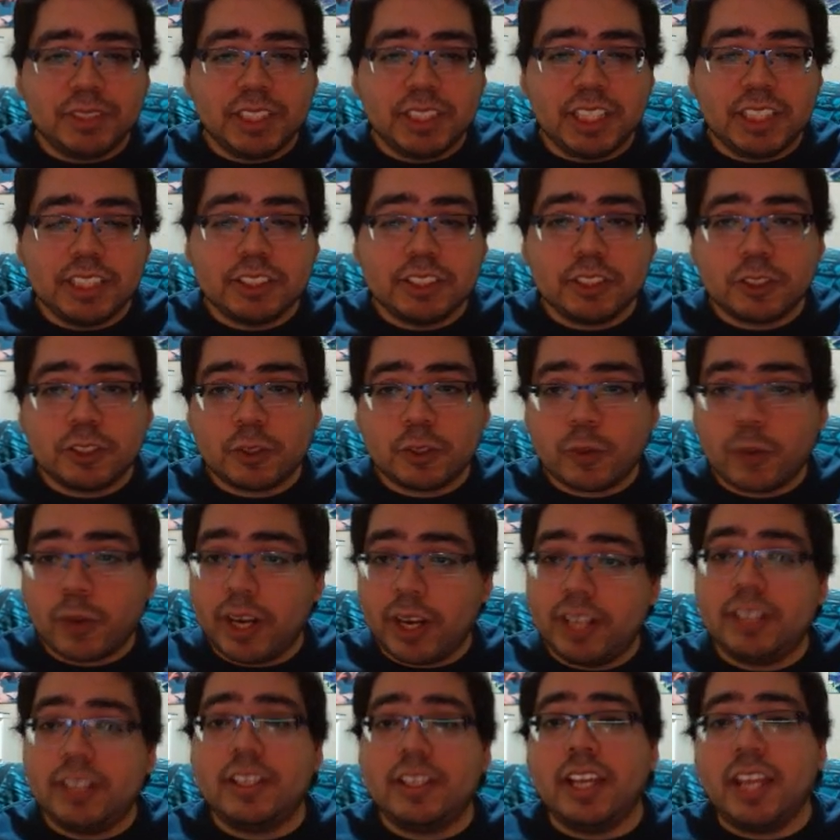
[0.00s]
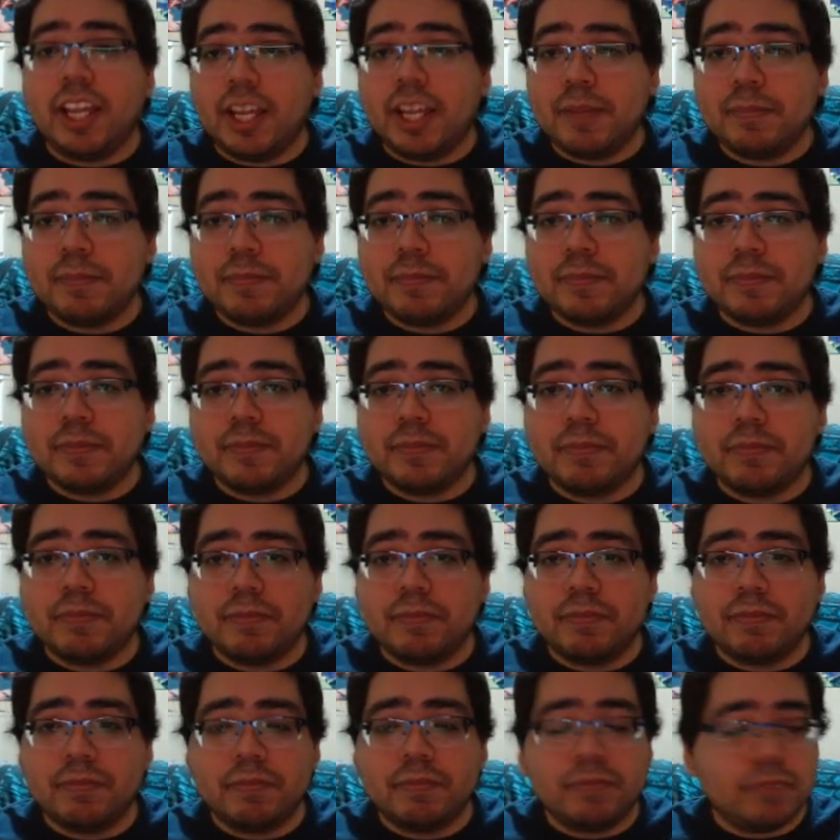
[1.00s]
It's a great game
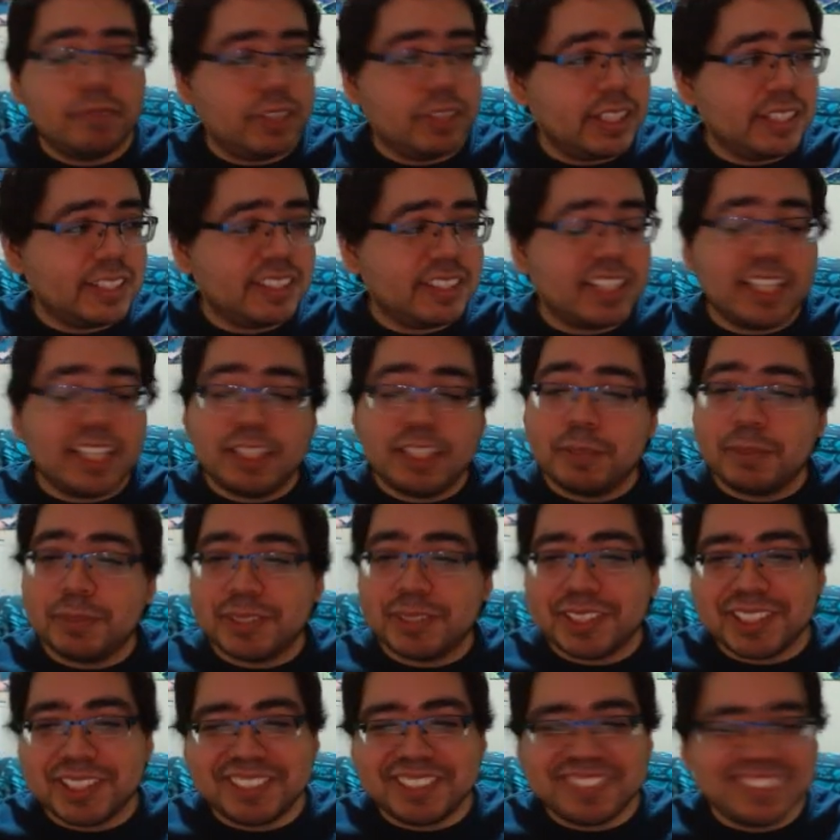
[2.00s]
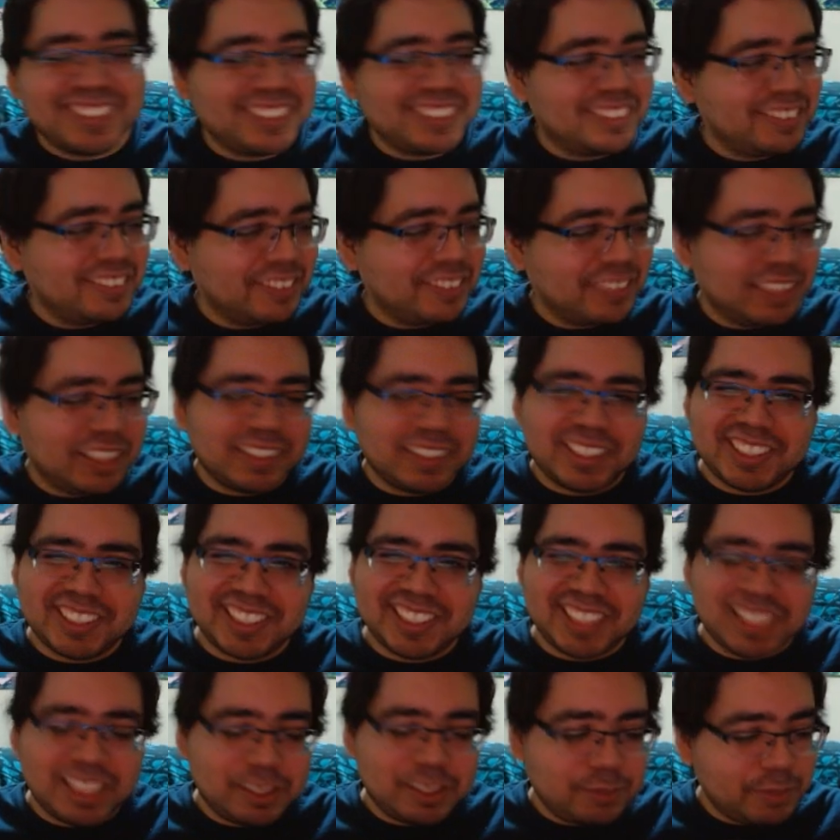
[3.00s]
for like 90% of it. I'll get to
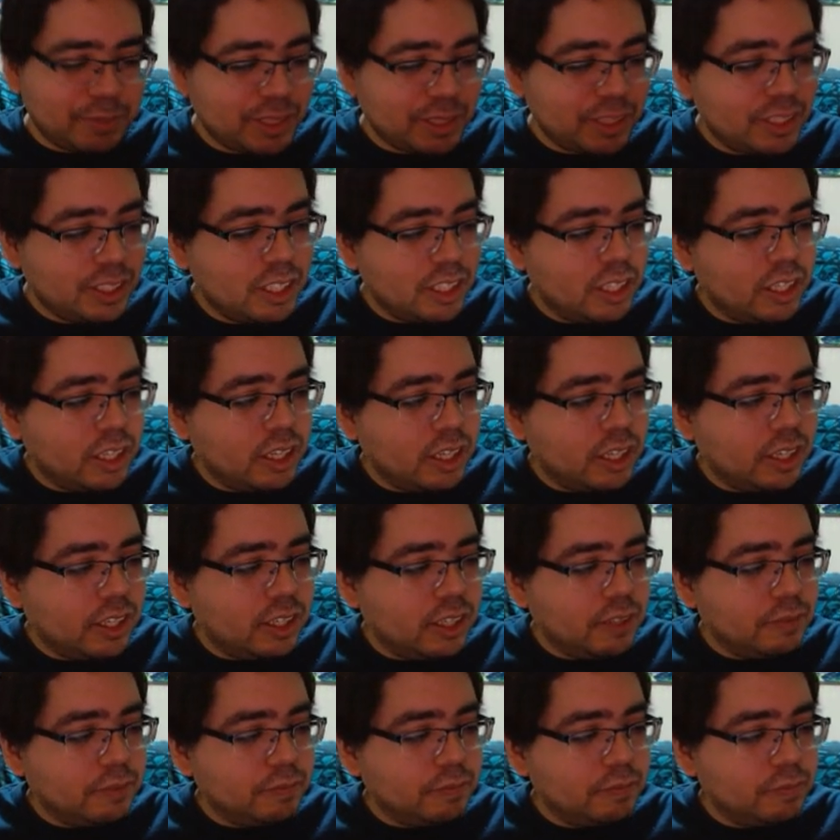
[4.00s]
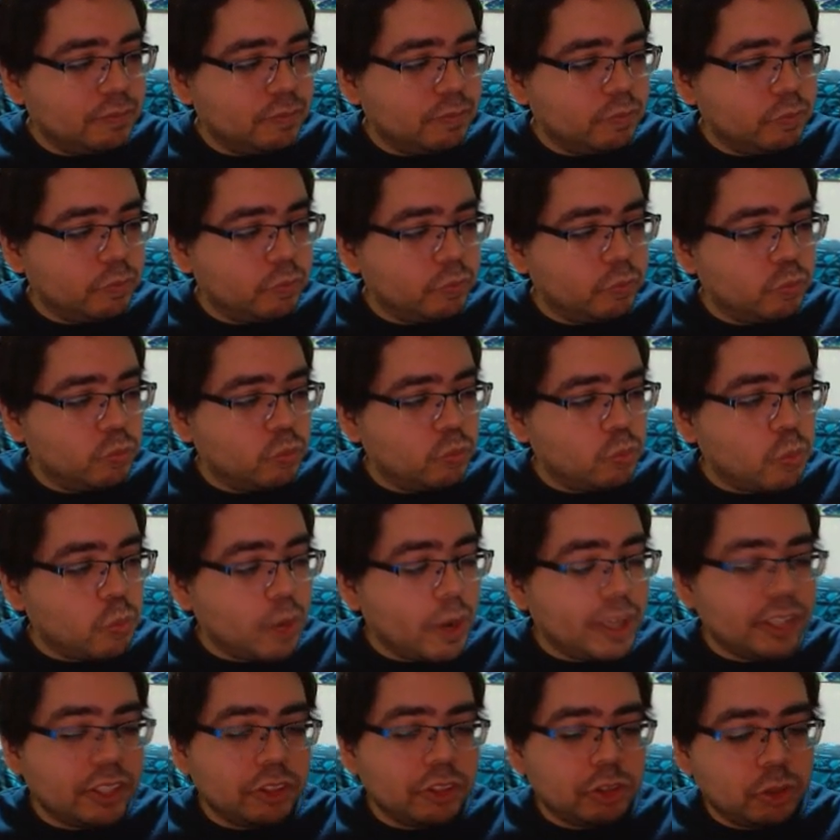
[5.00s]
that in a bit.
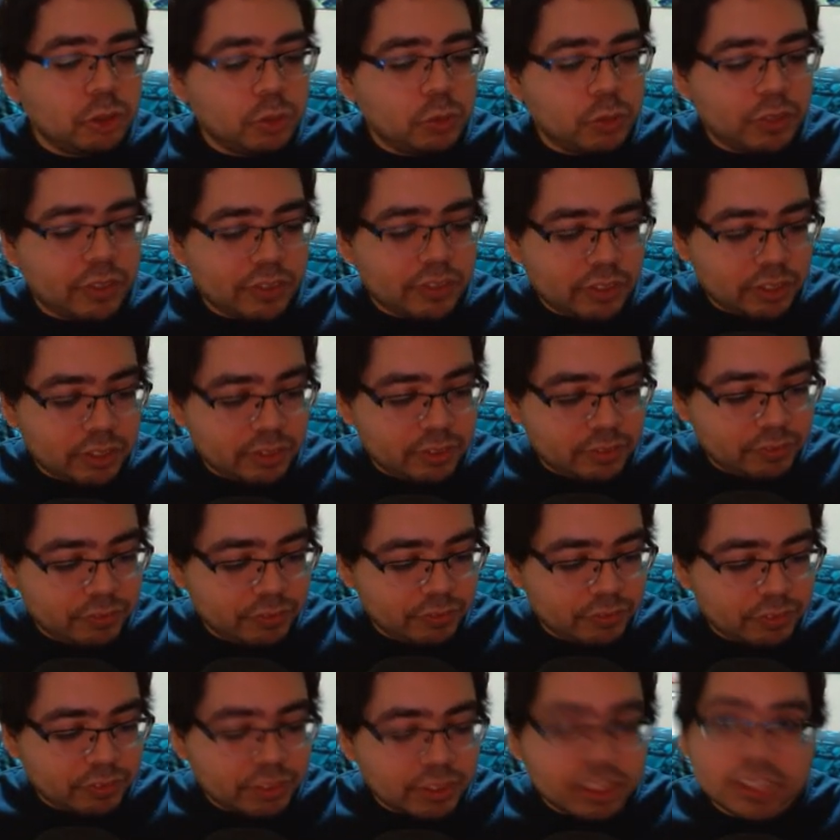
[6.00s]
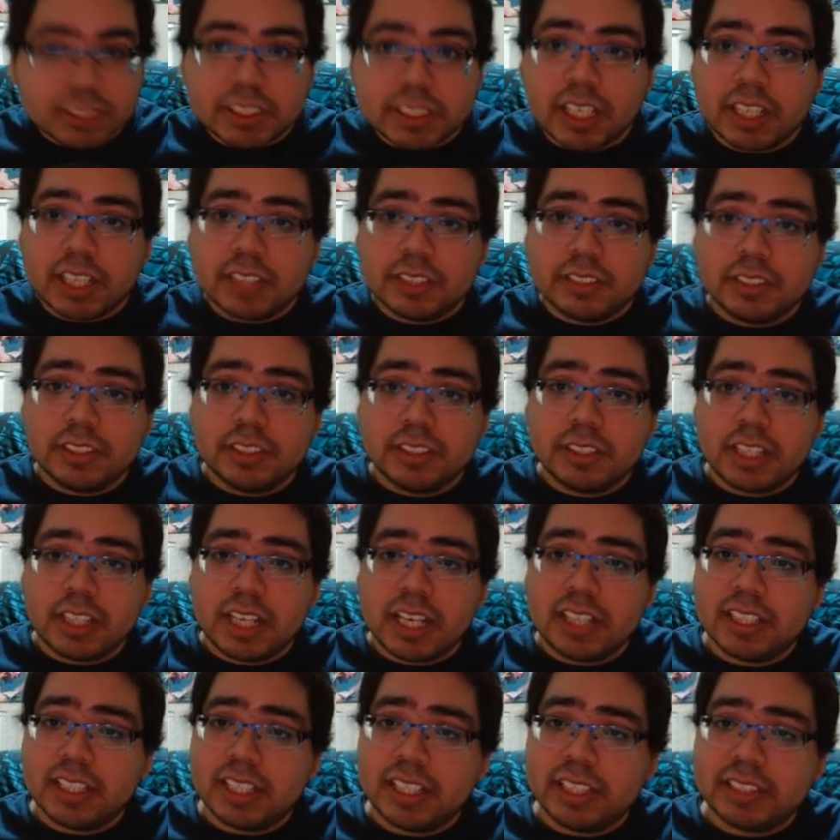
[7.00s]
My issue with it is that I did
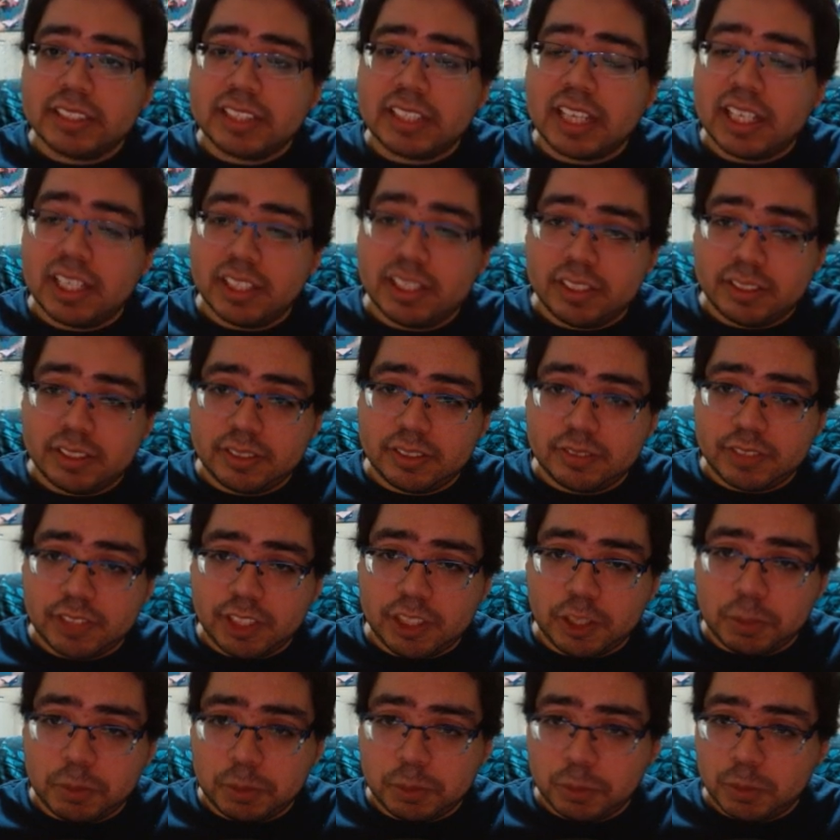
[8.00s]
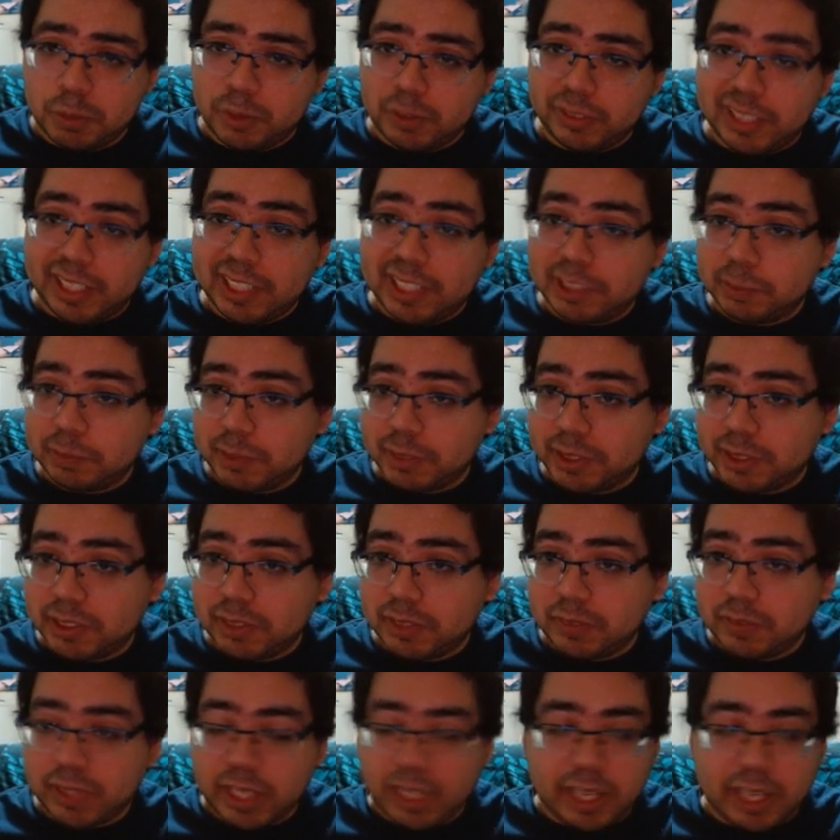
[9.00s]
kind of get tired of the open world aspects
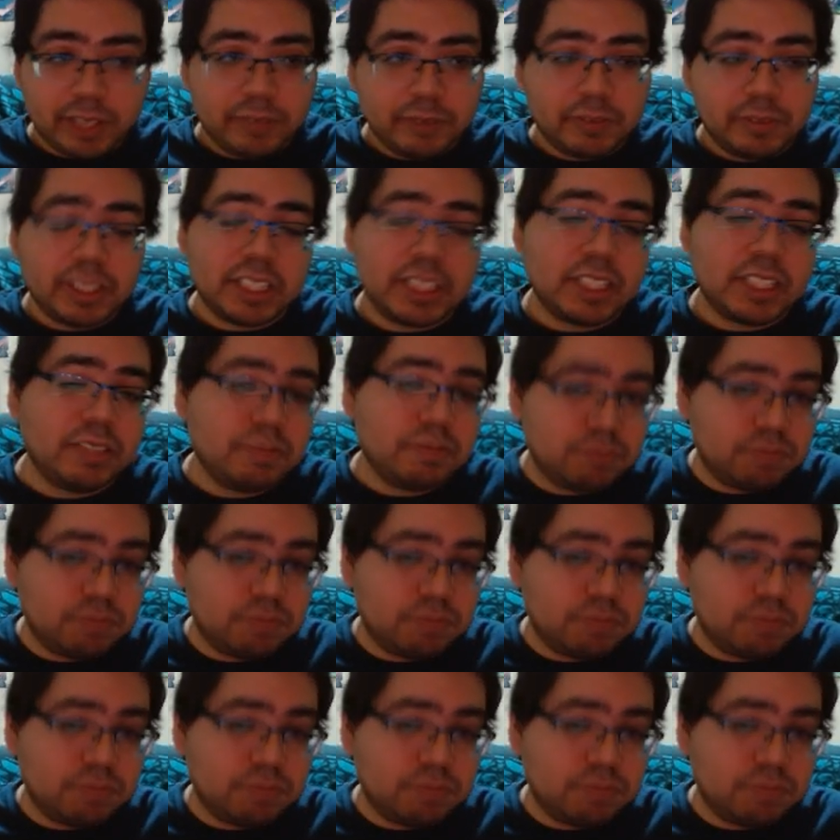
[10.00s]
of it. I don't like